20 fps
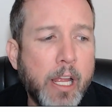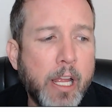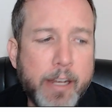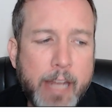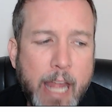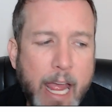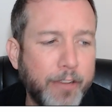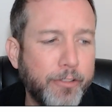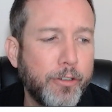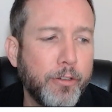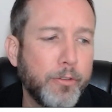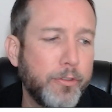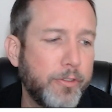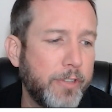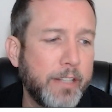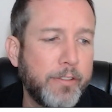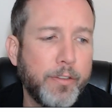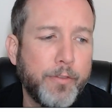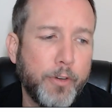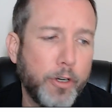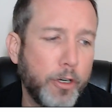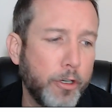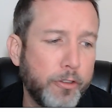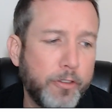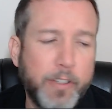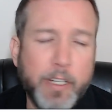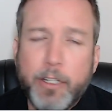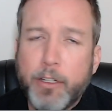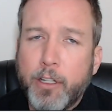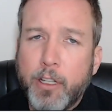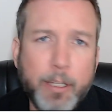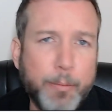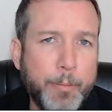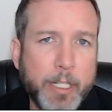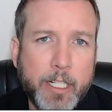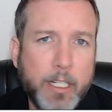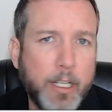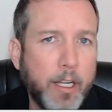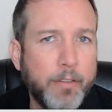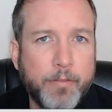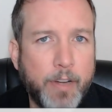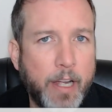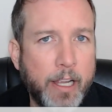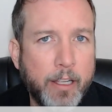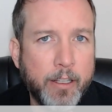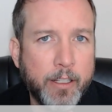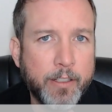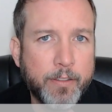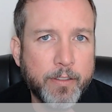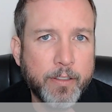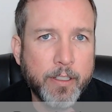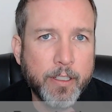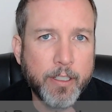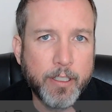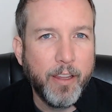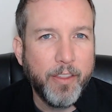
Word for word: national sense of urgency to limit gun violence.